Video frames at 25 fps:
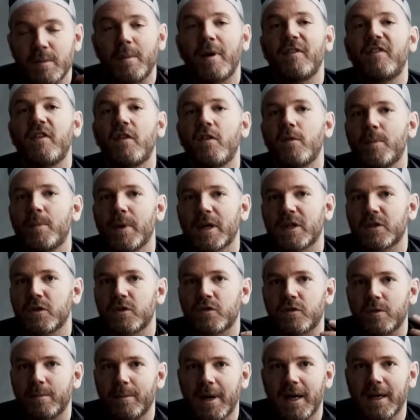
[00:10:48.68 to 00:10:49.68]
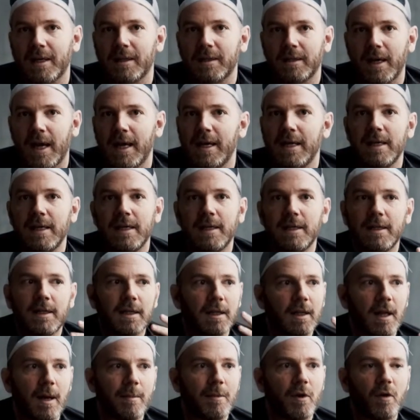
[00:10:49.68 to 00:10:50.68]
of my favorite pictures from my
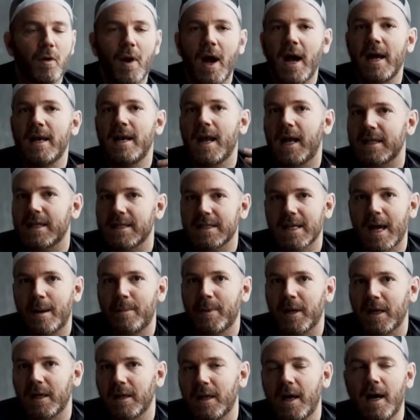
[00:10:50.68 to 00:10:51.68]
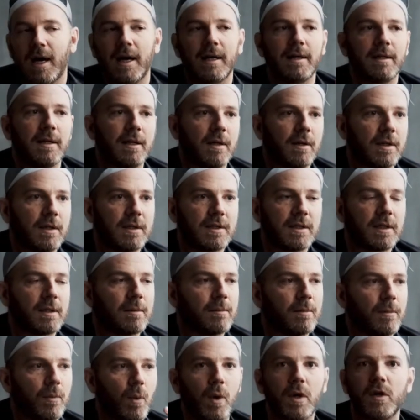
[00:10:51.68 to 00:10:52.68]
80-kilometer ride, not stopping a lot, you know, I took
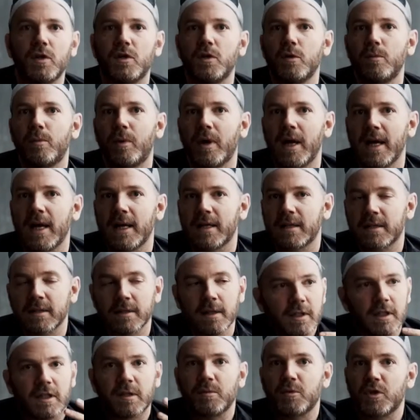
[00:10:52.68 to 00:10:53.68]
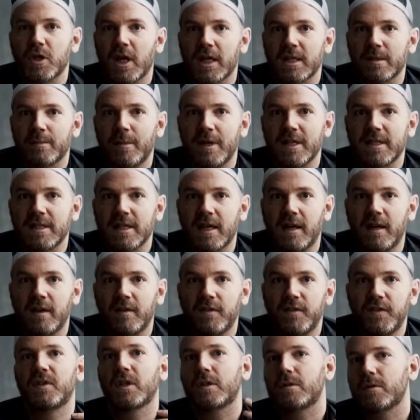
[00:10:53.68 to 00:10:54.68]
1 or 2 breaks, took some shots of
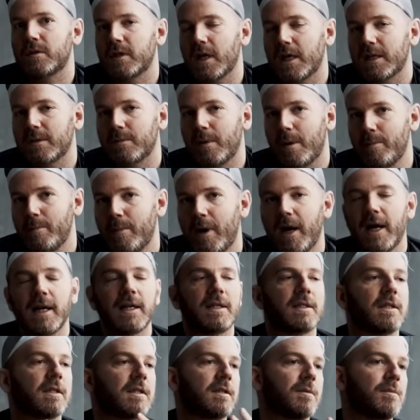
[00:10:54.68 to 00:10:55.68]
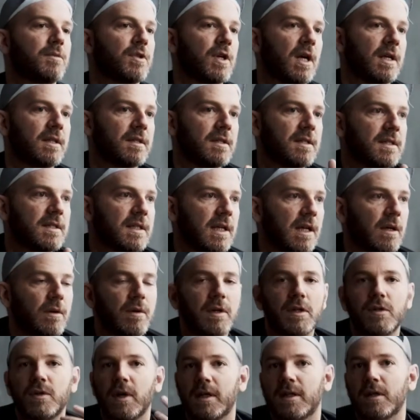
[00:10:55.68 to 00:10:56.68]
myself, took some shots of my bike, took some shots of the
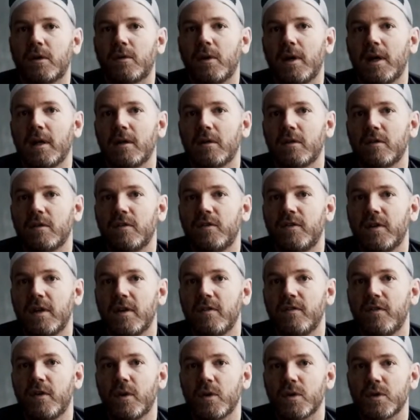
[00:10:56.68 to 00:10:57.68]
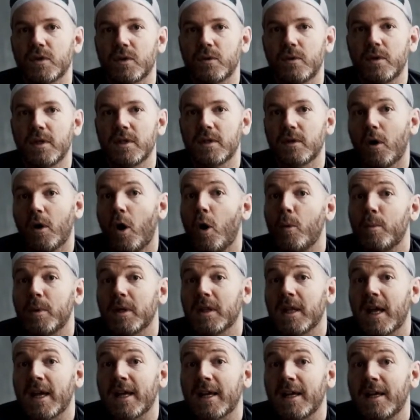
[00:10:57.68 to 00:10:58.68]
scenery, tried to create a little fun photo story. So I hope
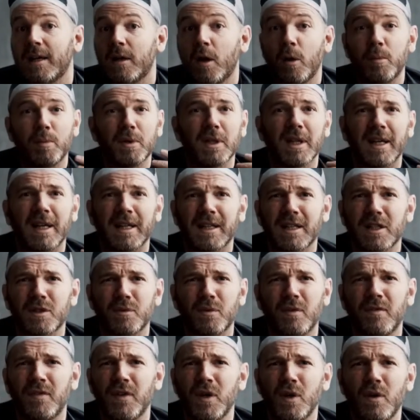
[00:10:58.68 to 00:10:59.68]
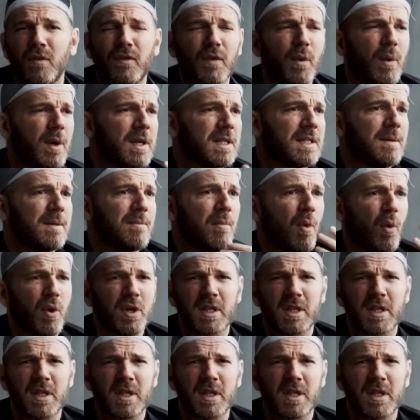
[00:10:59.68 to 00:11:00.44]
you like it, hope you like this review. If you want to see more